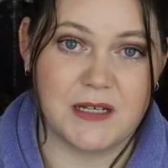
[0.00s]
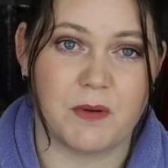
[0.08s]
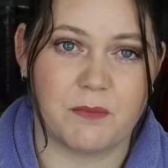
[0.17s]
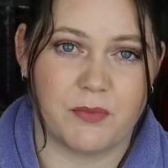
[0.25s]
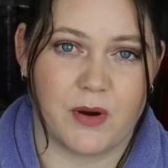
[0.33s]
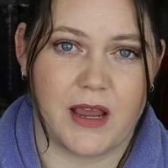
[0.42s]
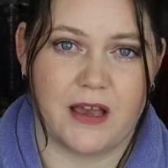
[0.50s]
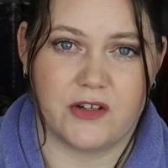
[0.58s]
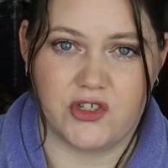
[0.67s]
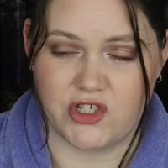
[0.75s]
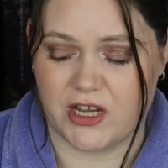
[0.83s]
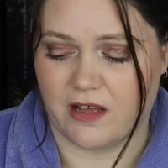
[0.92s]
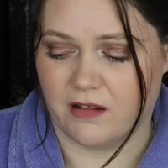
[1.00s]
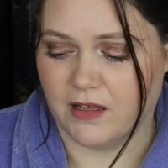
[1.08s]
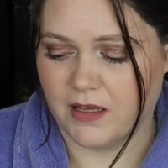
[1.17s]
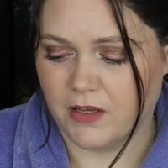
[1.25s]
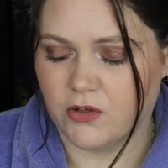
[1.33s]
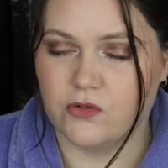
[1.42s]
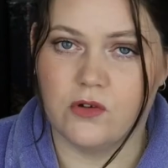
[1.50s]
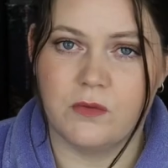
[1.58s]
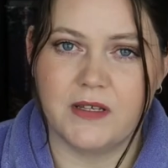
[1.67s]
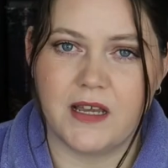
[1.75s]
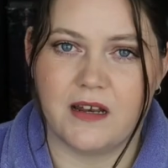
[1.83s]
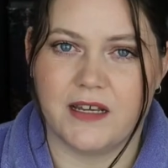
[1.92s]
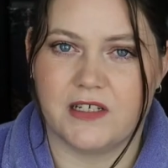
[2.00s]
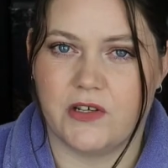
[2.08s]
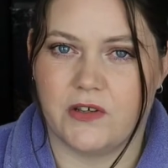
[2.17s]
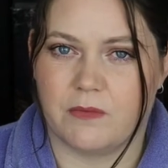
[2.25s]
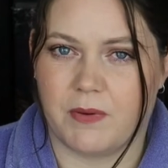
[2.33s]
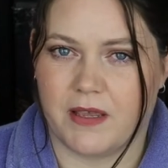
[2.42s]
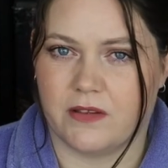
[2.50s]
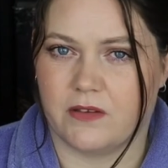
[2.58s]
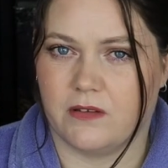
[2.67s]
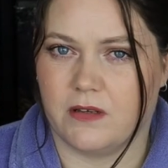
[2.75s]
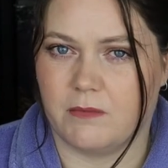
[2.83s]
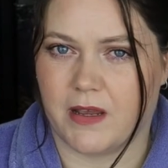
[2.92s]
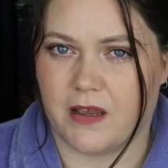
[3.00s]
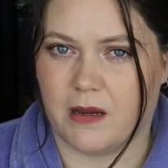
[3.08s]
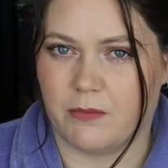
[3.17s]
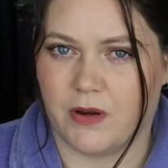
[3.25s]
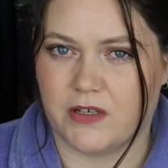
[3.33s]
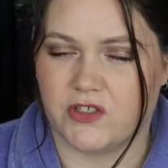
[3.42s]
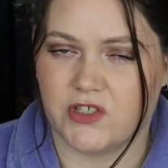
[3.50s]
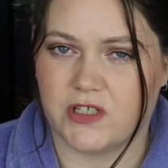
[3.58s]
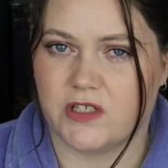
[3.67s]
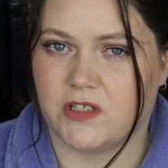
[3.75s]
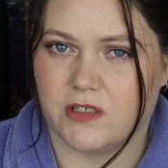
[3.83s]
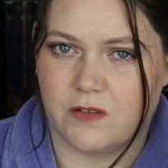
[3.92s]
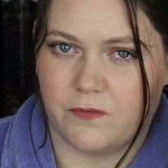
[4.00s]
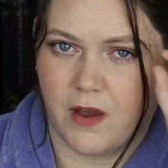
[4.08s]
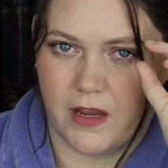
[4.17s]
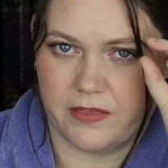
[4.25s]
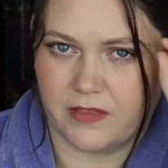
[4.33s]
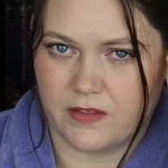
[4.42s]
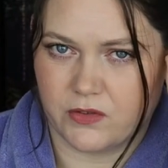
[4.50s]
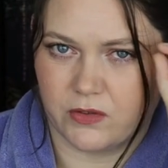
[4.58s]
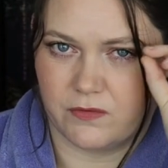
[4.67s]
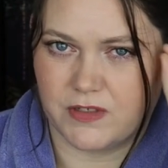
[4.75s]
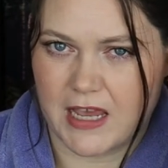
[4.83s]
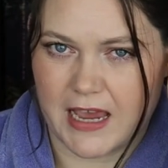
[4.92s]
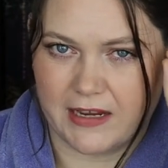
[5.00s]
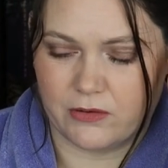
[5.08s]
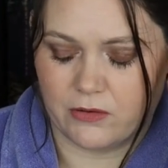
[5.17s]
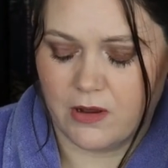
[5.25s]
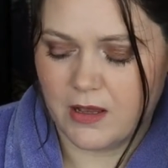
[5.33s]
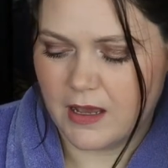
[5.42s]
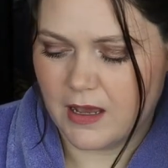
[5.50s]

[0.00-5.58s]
Dip Brow Gel. Normally I like to use a pencil in my eyebrows just to define the sort of tail,